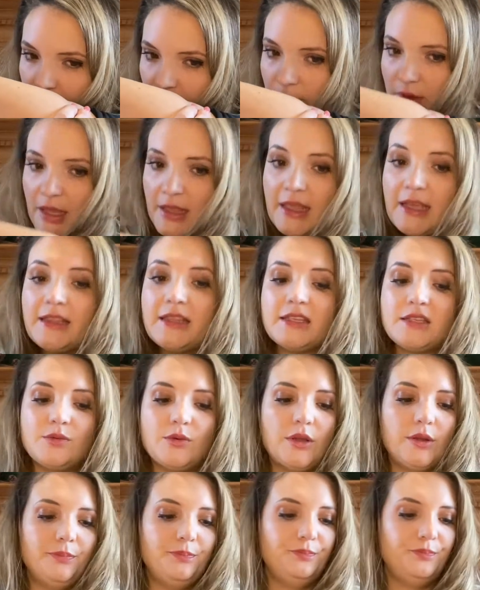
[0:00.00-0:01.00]
I like this
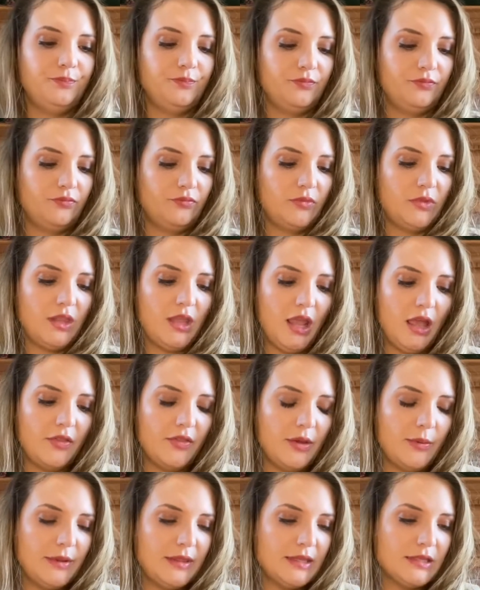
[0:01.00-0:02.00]
one. Yeah,
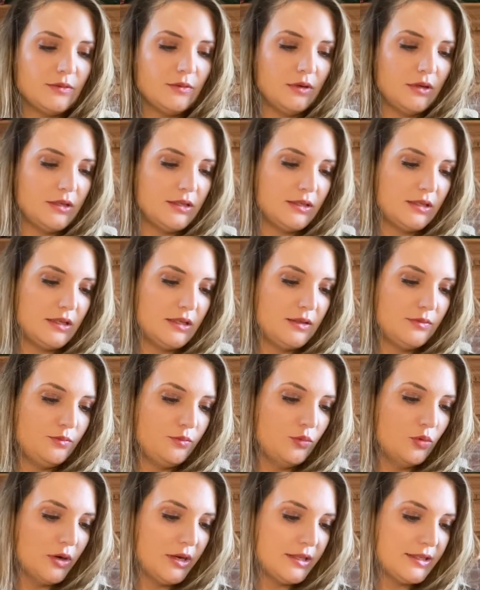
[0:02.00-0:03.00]
I mean, this one is
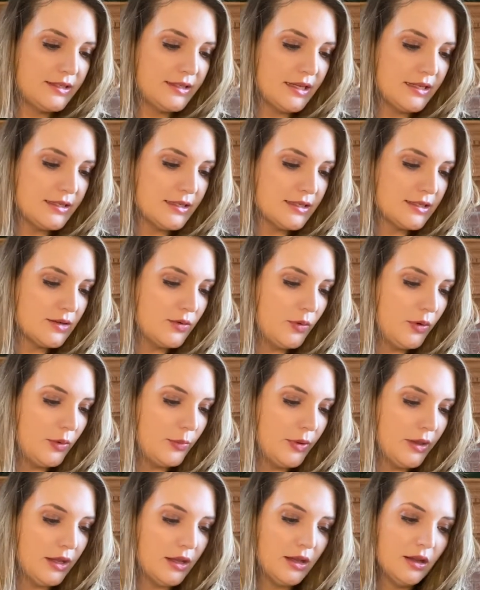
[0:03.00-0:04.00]
what it says it's going to
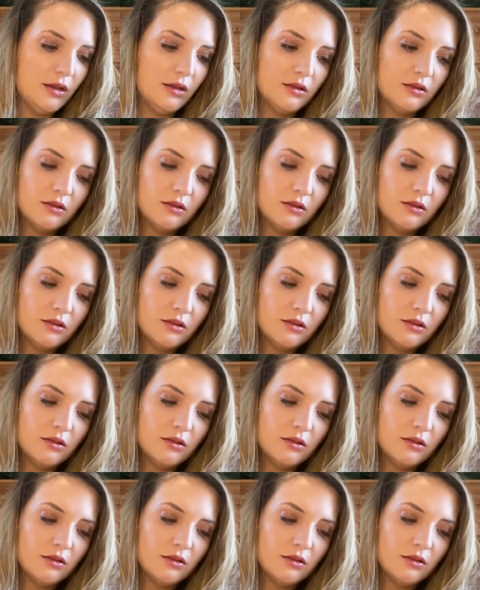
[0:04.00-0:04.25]
be.